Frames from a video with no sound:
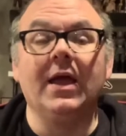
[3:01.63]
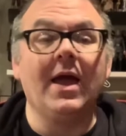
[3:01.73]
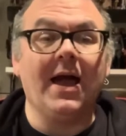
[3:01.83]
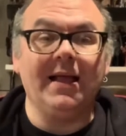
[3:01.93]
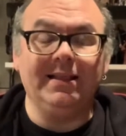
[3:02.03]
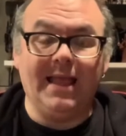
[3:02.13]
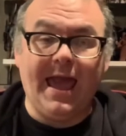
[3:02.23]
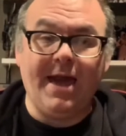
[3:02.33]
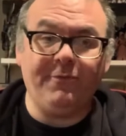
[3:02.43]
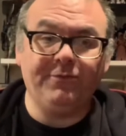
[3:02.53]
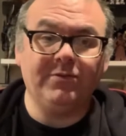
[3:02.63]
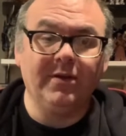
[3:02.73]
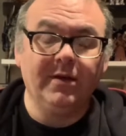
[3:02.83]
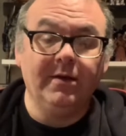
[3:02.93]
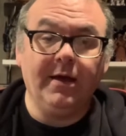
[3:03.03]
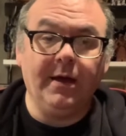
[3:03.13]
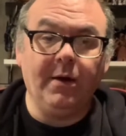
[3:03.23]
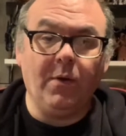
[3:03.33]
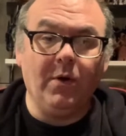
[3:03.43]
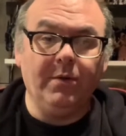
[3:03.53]
I laughed
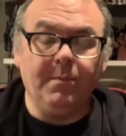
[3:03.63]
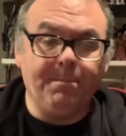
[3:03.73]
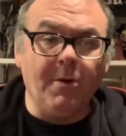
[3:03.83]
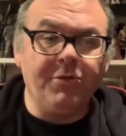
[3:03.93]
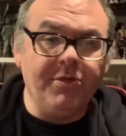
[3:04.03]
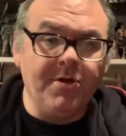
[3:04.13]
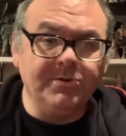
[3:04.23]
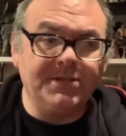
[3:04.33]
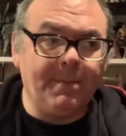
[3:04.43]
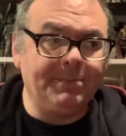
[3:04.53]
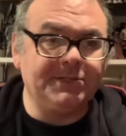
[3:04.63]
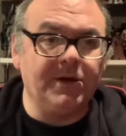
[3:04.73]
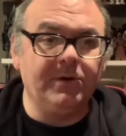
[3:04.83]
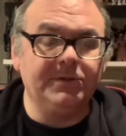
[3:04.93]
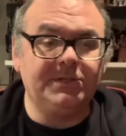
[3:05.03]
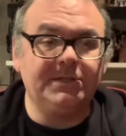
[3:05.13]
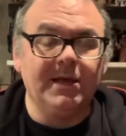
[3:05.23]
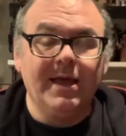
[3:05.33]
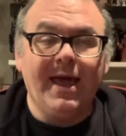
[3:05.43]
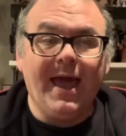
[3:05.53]
on both of those episodes,
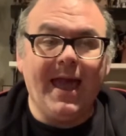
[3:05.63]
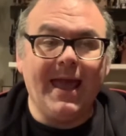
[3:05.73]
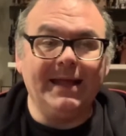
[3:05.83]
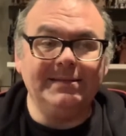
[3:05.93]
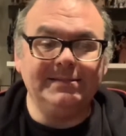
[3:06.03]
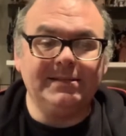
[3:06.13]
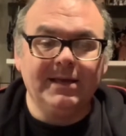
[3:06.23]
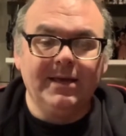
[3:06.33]
and